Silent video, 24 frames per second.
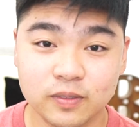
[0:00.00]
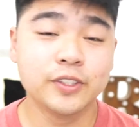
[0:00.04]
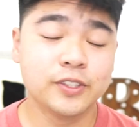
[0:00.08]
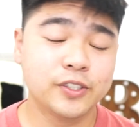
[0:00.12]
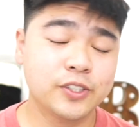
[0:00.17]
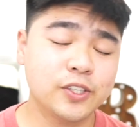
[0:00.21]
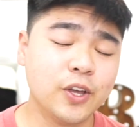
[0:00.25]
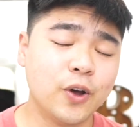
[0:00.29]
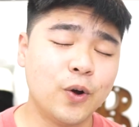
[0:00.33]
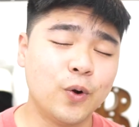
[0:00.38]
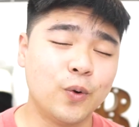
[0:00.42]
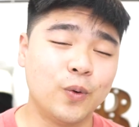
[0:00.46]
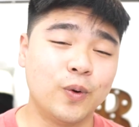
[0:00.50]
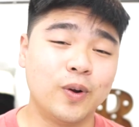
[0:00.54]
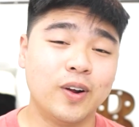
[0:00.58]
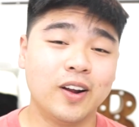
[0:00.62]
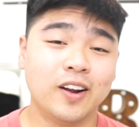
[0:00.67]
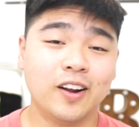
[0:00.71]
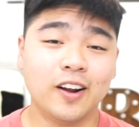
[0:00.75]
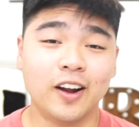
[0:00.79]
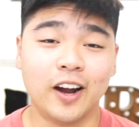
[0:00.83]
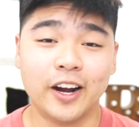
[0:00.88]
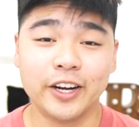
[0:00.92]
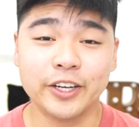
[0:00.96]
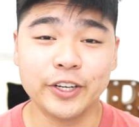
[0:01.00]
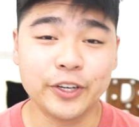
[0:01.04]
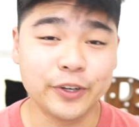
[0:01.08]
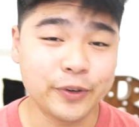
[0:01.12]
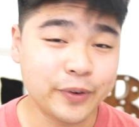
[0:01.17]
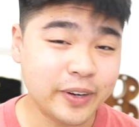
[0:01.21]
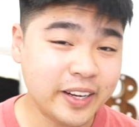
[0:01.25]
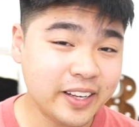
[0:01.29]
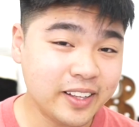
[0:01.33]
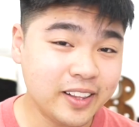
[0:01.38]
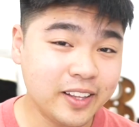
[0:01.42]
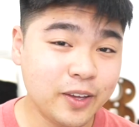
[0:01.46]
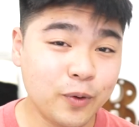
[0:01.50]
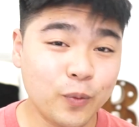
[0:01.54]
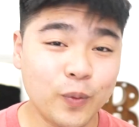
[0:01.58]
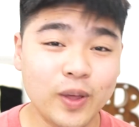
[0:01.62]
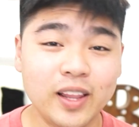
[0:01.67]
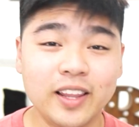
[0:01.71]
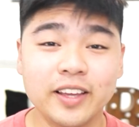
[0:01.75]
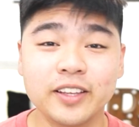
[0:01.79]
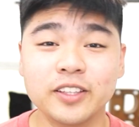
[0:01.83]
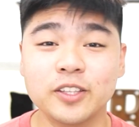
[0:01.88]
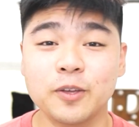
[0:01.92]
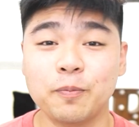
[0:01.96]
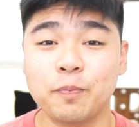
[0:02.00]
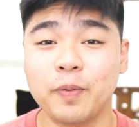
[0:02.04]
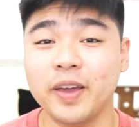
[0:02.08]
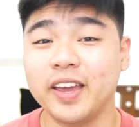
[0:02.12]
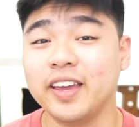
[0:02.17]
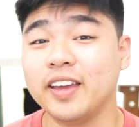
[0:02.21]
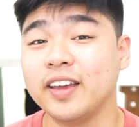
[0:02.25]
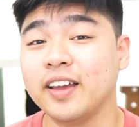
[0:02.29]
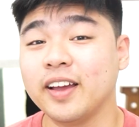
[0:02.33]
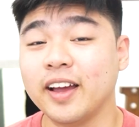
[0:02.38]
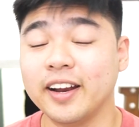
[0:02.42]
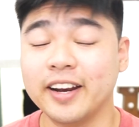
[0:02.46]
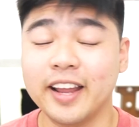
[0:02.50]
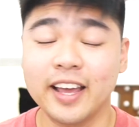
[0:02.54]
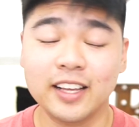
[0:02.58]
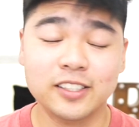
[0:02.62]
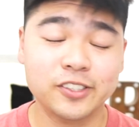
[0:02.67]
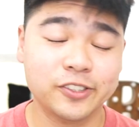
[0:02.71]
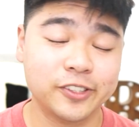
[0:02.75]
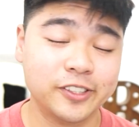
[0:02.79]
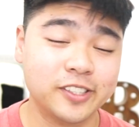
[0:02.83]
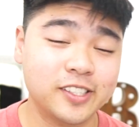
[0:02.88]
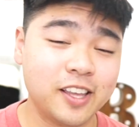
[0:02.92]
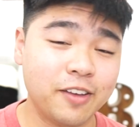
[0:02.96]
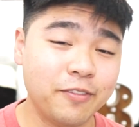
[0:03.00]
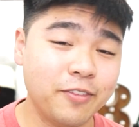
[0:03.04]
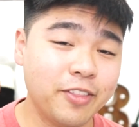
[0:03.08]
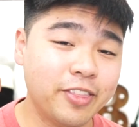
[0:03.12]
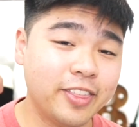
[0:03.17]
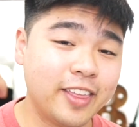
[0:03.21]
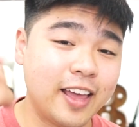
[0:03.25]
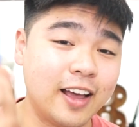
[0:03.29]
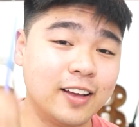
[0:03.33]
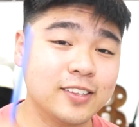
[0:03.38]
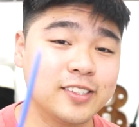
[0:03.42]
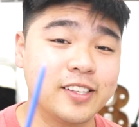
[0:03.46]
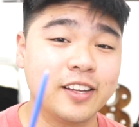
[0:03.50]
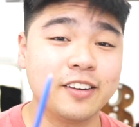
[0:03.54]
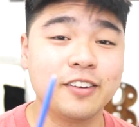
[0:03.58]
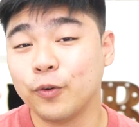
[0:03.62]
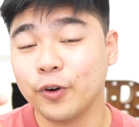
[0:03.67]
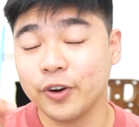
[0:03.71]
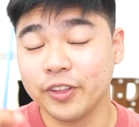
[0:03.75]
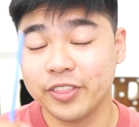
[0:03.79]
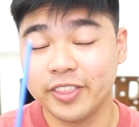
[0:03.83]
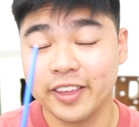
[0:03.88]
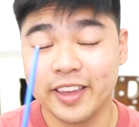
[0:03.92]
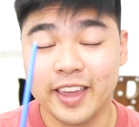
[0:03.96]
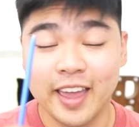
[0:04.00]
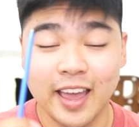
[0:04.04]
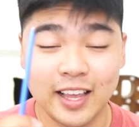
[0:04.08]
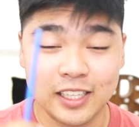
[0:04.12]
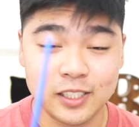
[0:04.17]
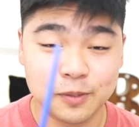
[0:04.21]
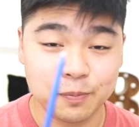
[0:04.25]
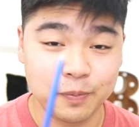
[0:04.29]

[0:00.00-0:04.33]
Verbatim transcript: So, are you really willing to pay an extra 7,000 for the S